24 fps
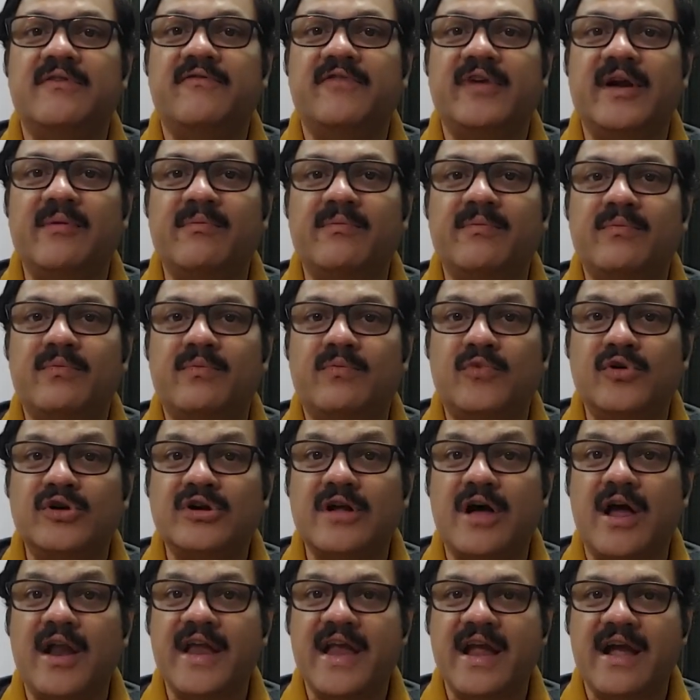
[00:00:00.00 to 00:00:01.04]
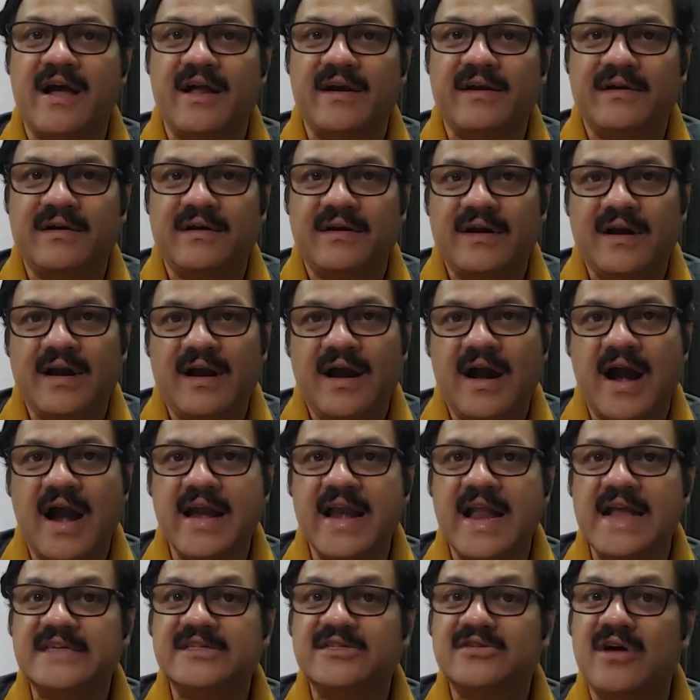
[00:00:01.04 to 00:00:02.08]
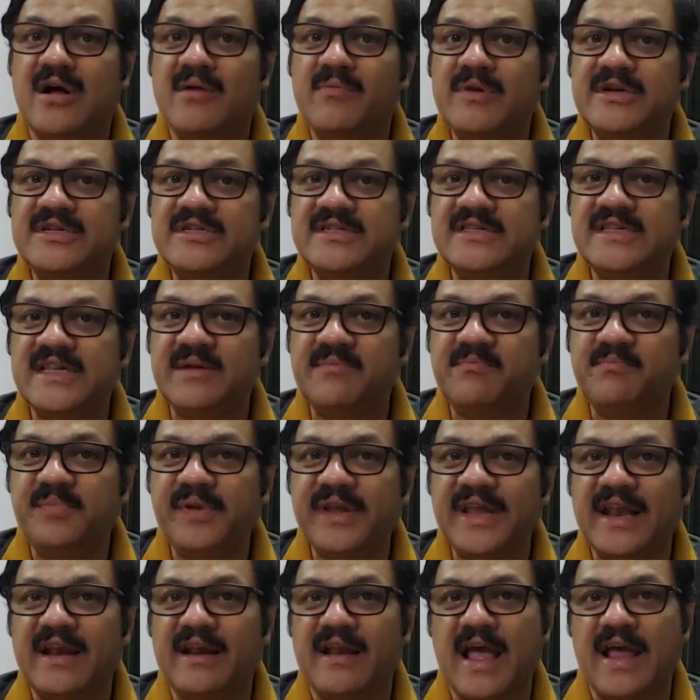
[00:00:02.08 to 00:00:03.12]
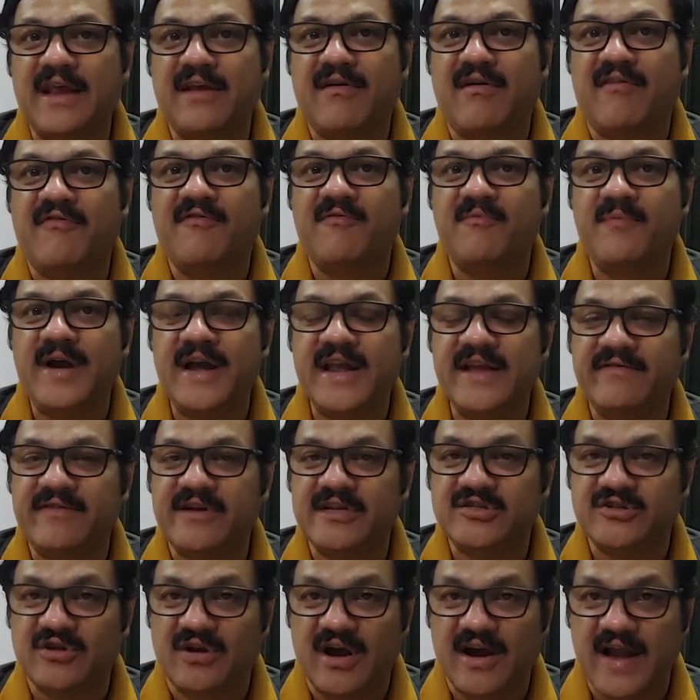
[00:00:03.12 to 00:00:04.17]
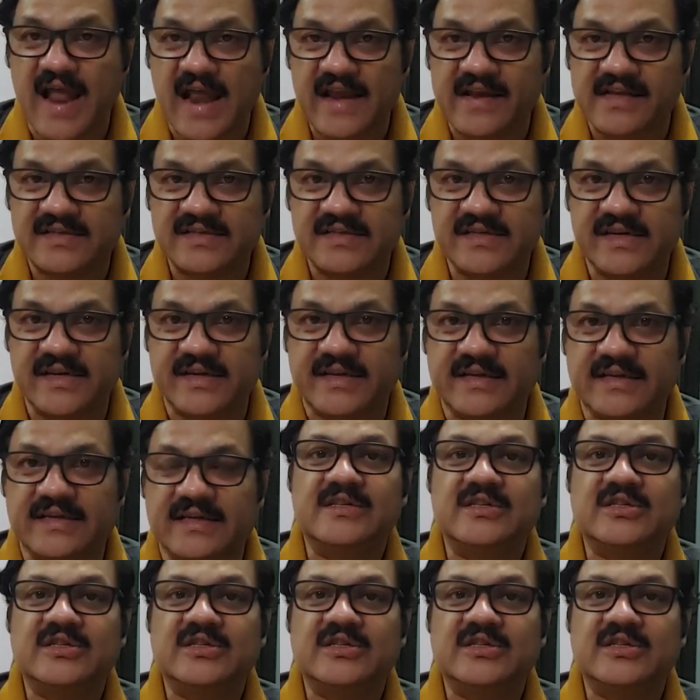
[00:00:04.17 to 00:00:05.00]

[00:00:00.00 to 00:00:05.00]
from Muttariyar and established the imperial line of medieval Chola dynasty.